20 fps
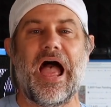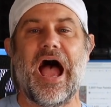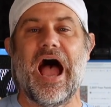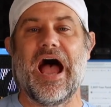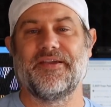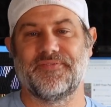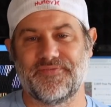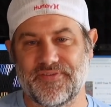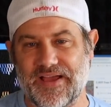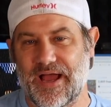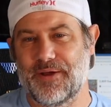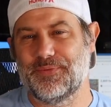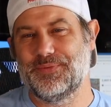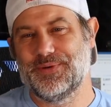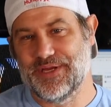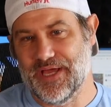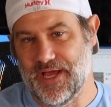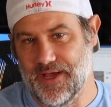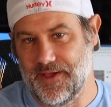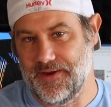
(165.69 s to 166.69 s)
I
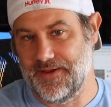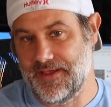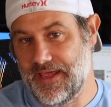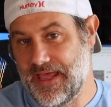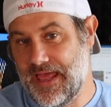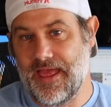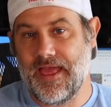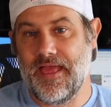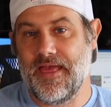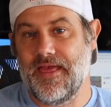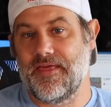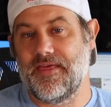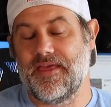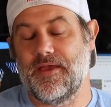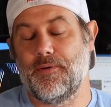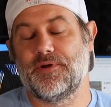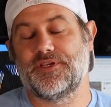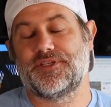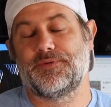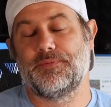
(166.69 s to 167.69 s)
found none.
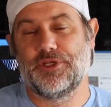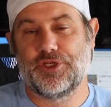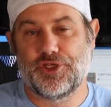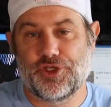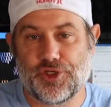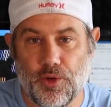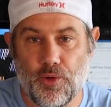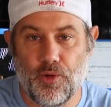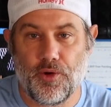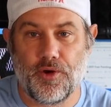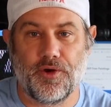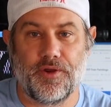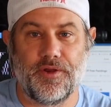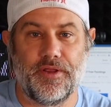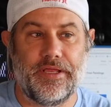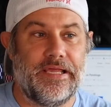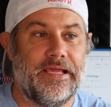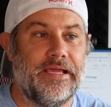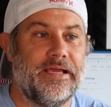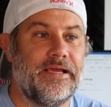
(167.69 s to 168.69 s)
It was
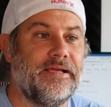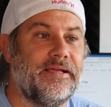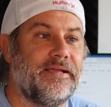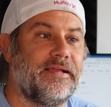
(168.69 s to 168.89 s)
majority